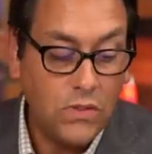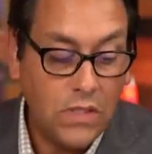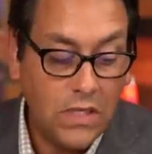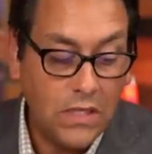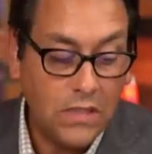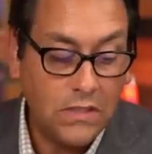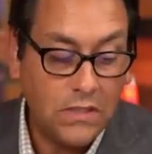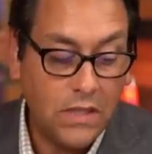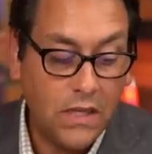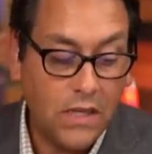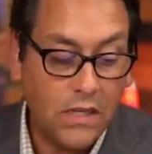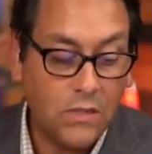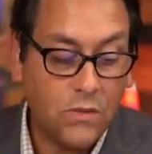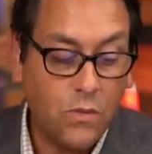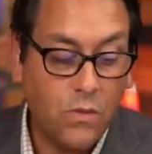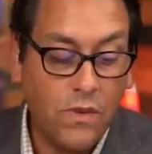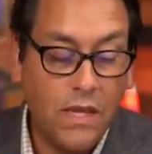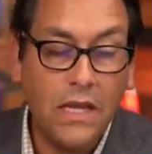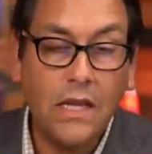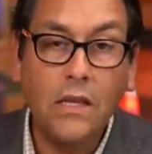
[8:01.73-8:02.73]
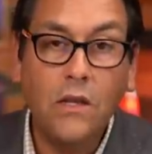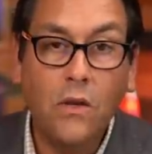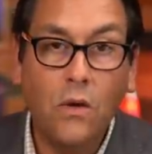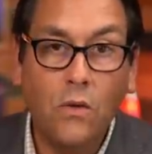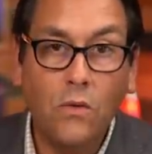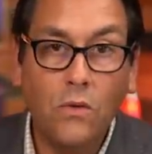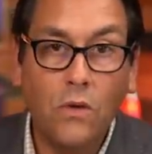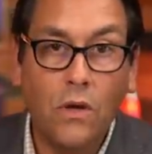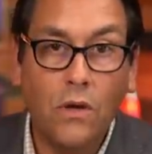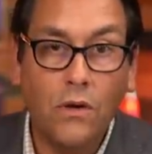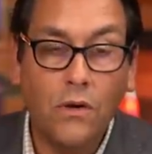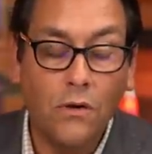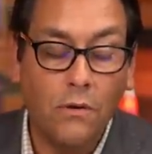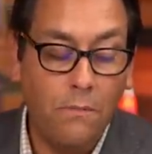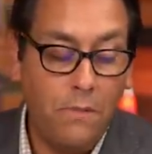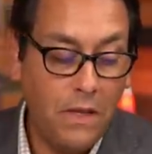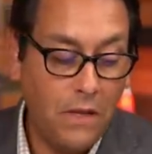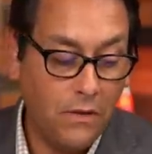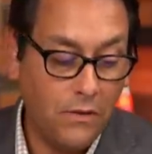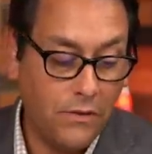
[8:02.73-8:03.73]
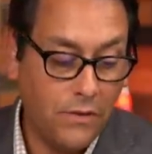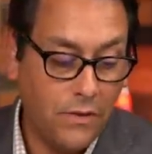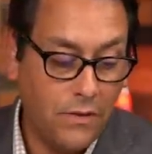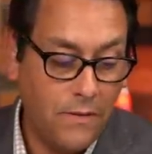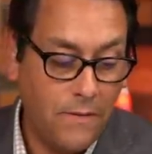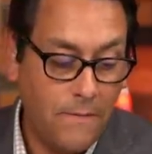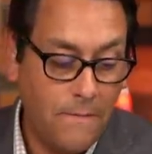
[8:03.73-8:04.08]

these things where they can no longer build.